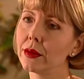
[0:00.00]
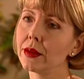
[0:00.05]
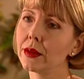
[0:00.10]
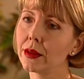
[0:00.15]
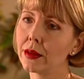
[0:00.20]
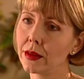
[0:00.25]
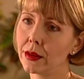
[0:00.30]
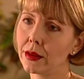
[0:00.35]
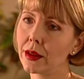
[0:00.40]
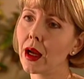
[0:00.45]

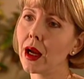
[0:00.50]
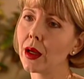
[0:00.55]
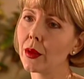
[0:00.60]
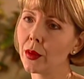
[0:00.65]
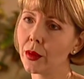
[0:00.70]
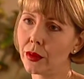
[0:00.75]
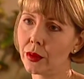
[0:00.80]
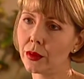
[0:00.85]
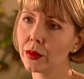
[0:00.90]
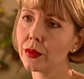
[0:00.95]
that I
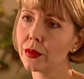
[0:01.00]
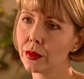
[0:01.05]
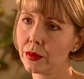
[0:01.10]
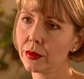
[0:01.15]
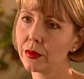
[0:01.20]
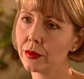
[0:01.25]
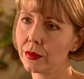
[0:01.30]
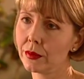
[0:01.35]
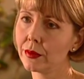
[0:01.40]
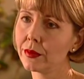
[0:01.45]
would
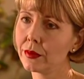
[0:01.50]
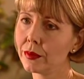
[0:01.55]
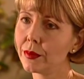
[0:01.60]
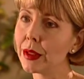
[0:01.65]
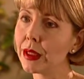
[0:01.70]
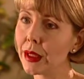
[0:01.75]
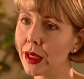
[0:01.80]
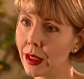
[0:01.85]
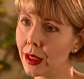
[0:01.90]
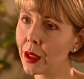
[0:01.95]

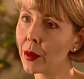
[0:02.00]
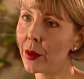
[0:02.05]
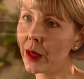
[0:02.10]
be getting a